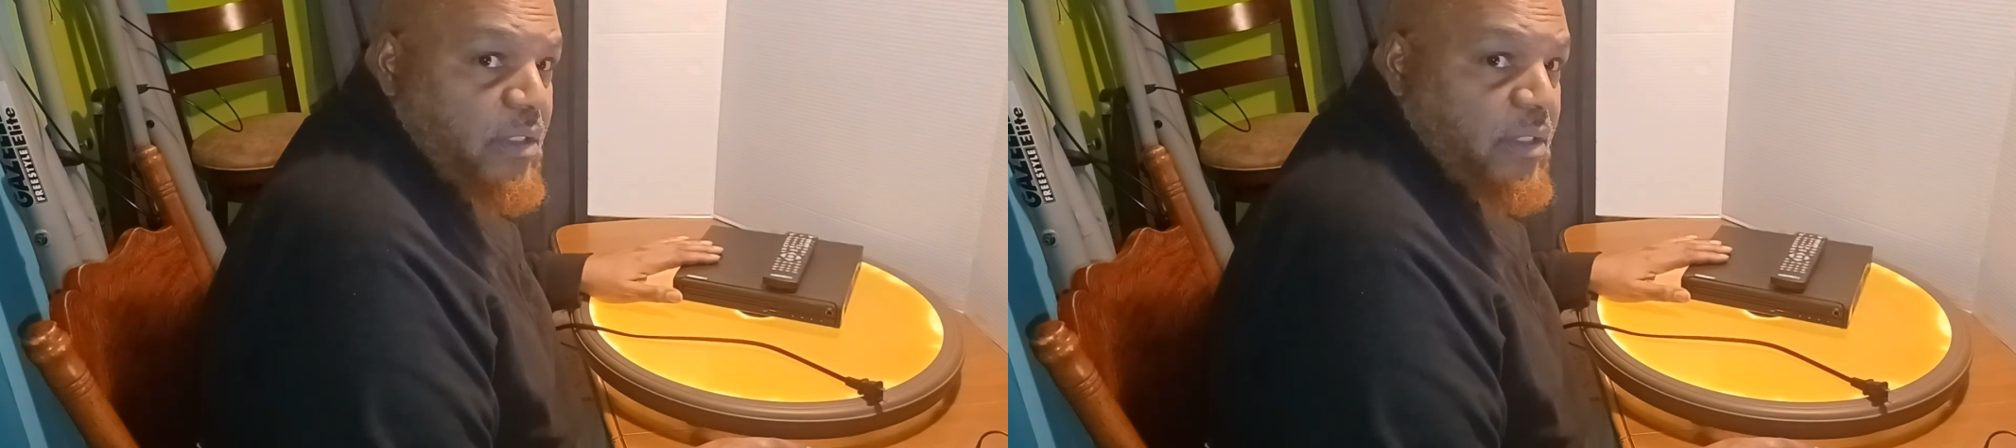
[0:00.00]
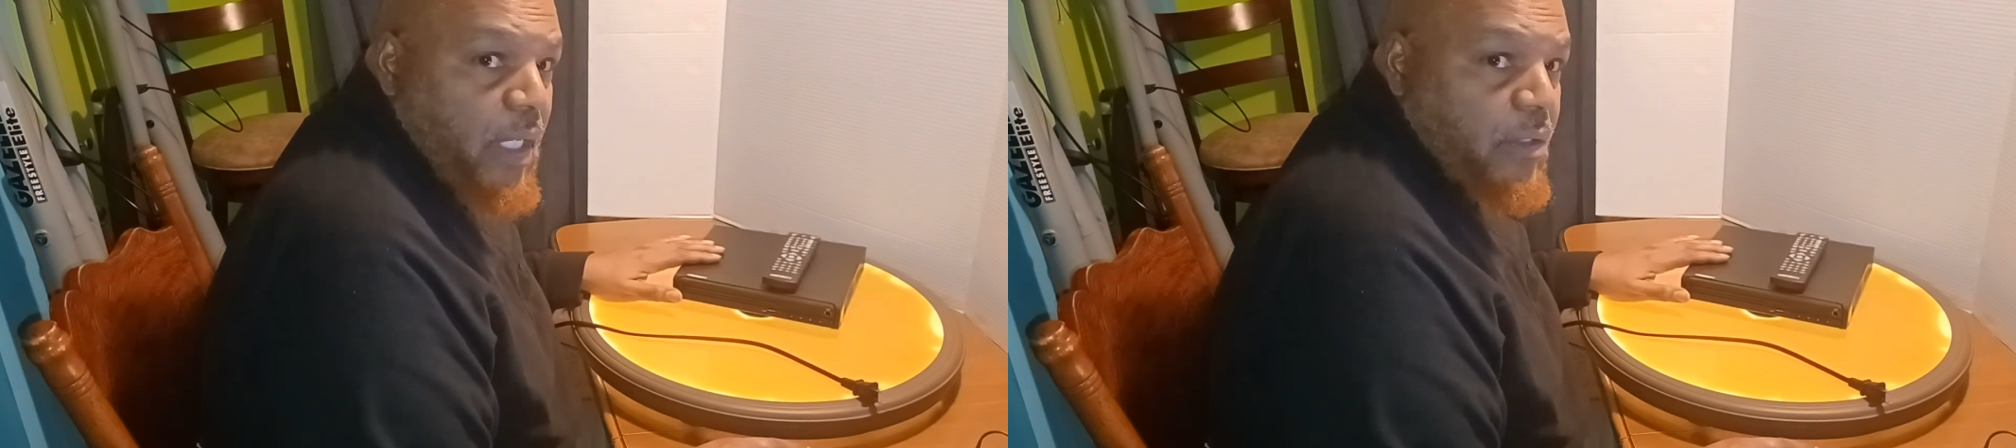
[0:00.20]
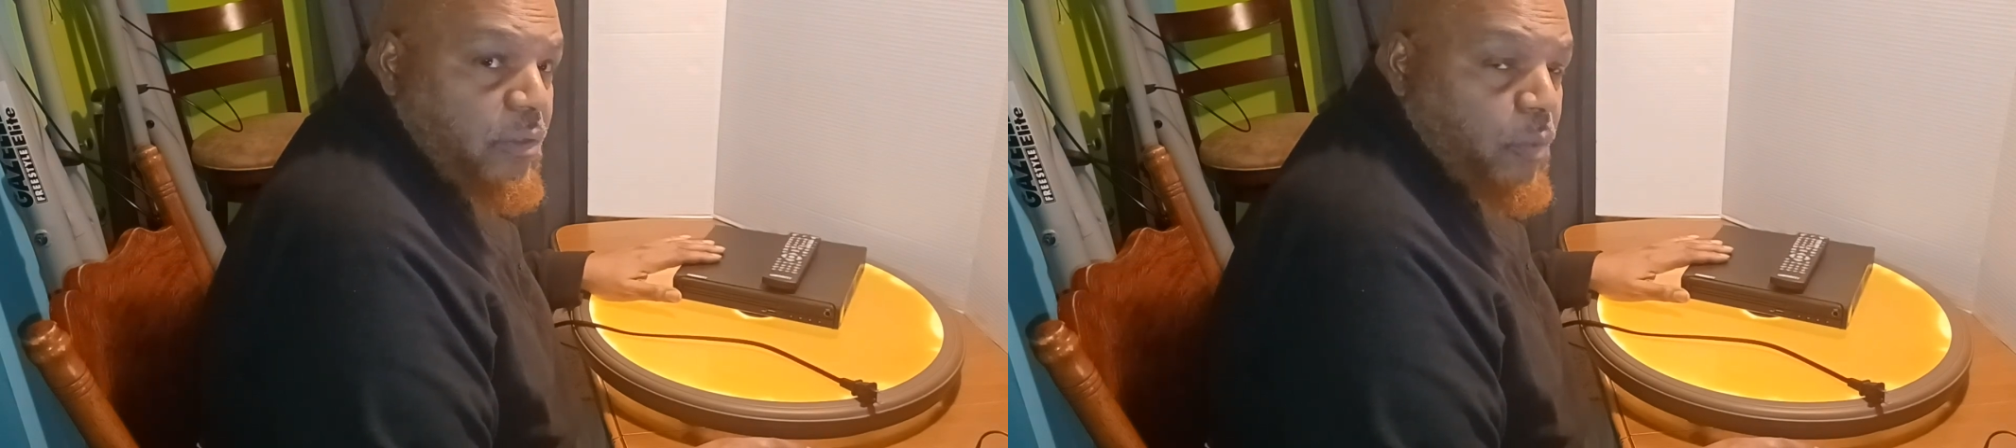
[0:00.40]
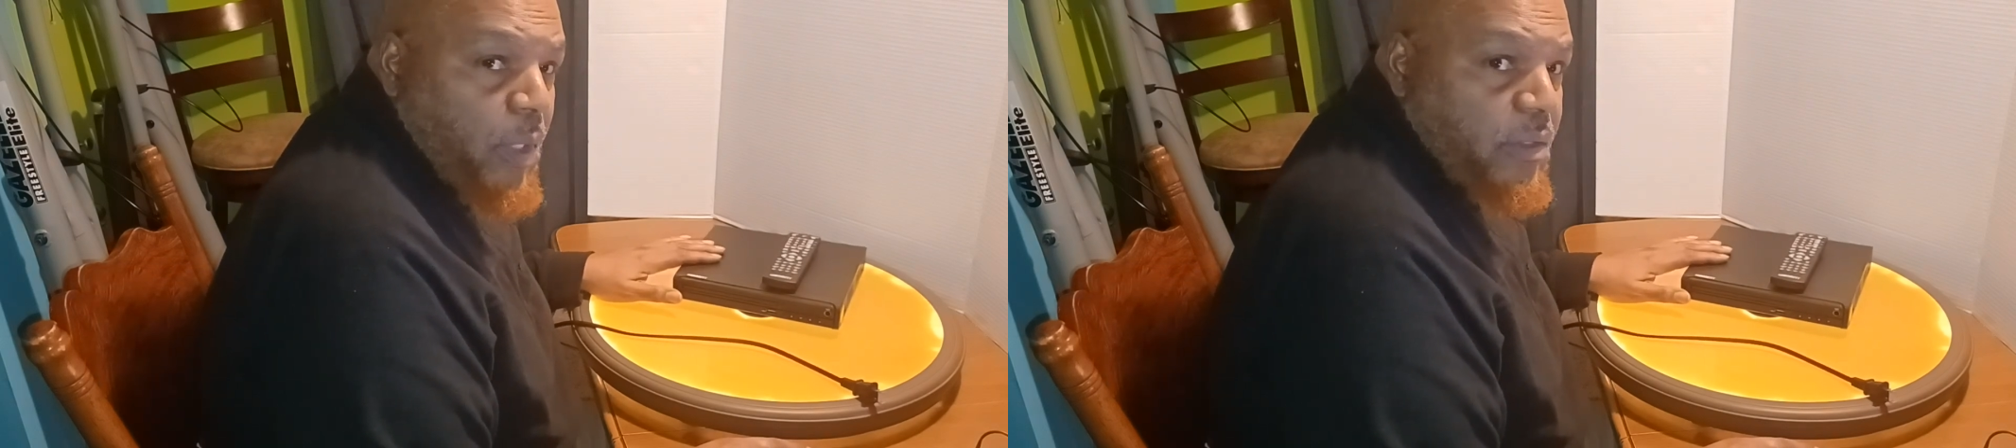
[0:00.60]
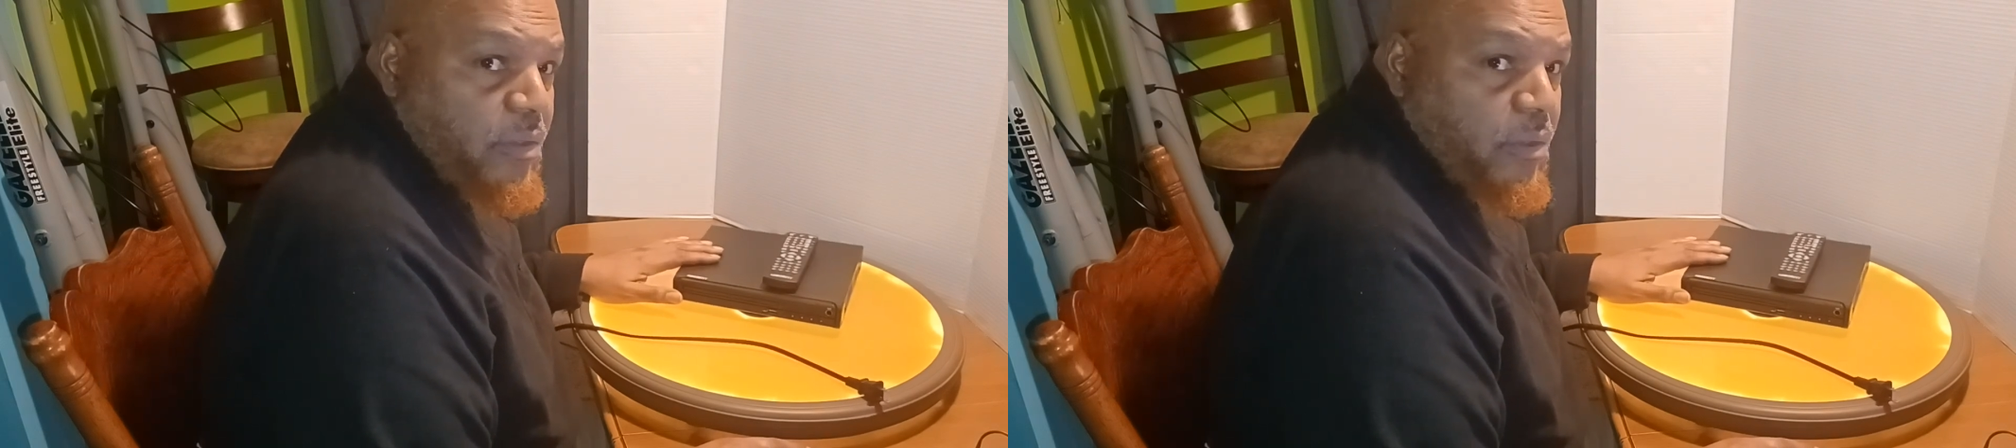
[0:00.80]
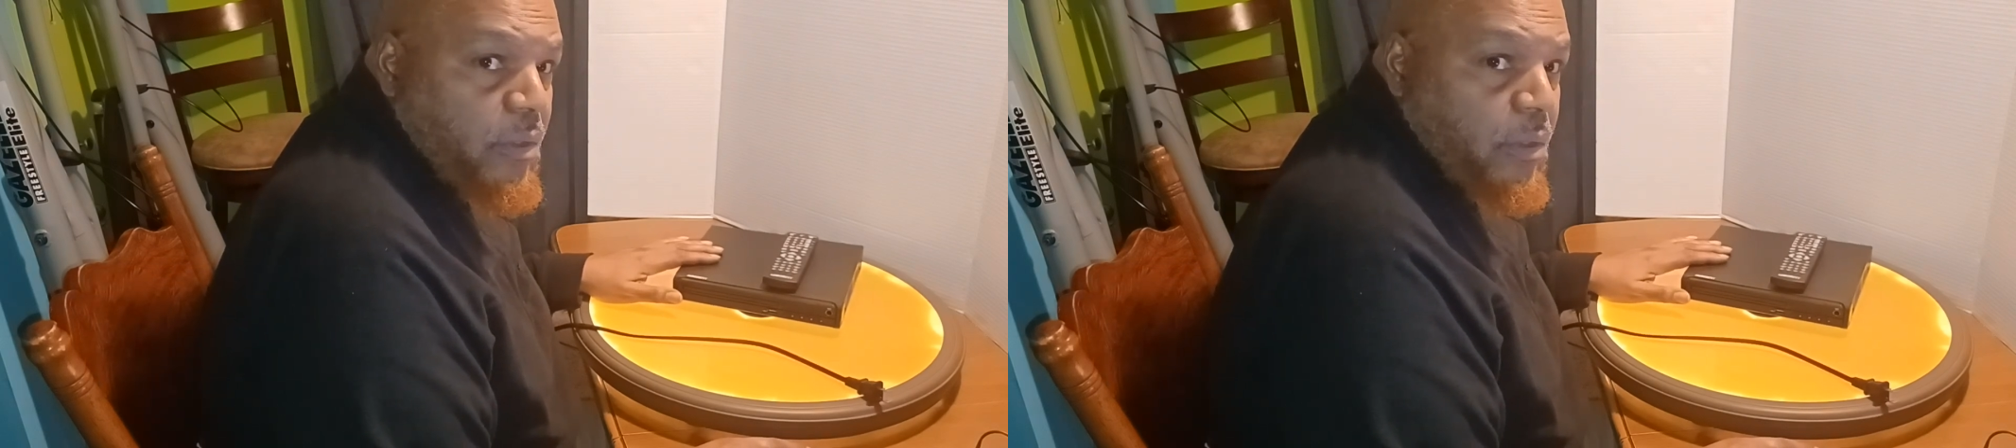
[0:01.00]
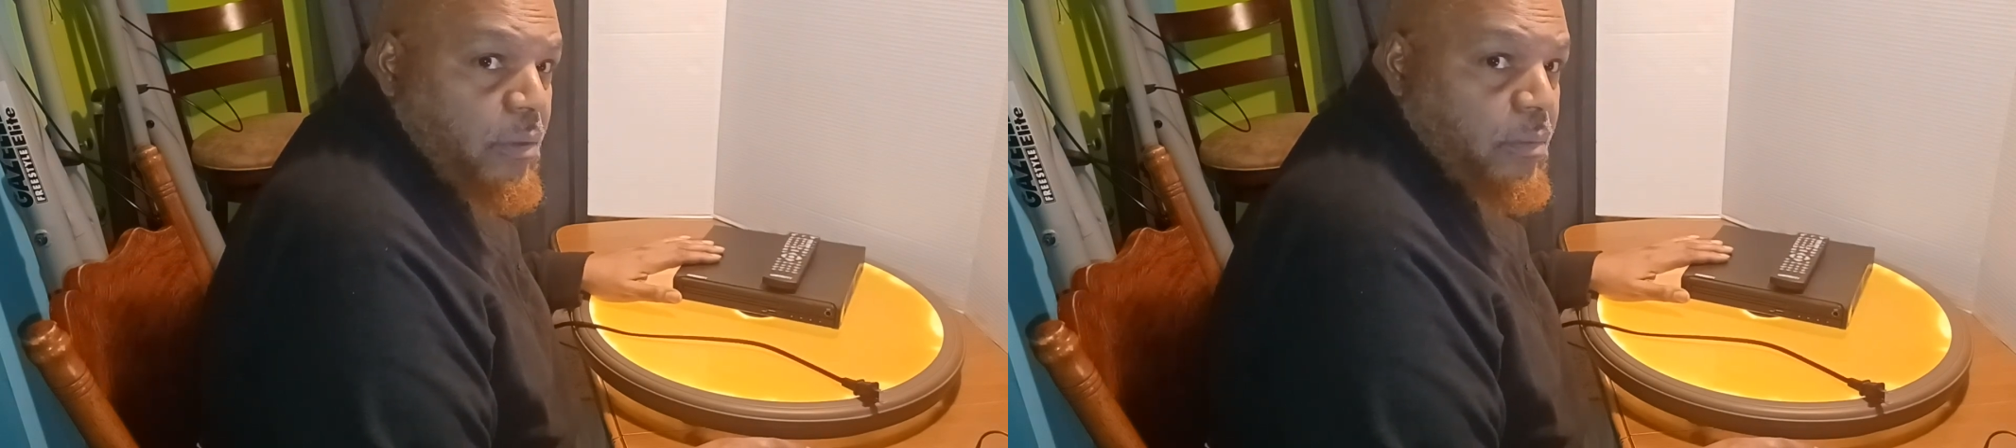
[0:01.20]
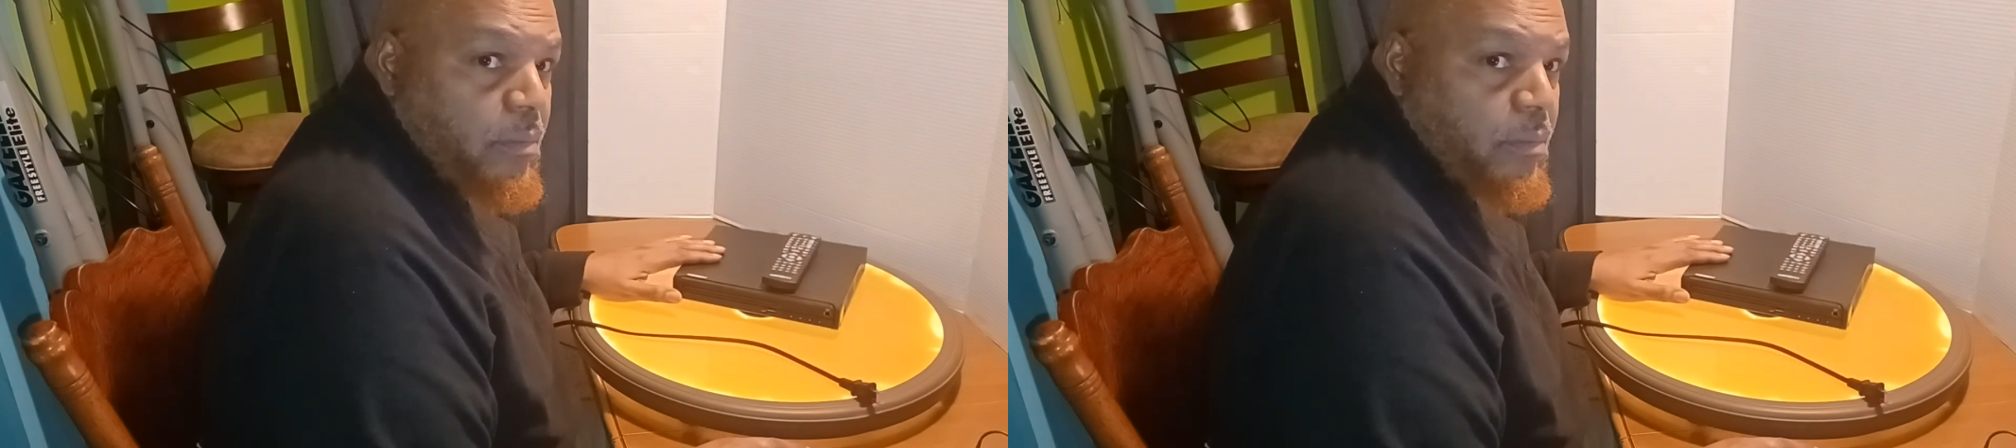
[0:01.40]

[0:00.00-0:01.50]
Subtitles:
sound twice as good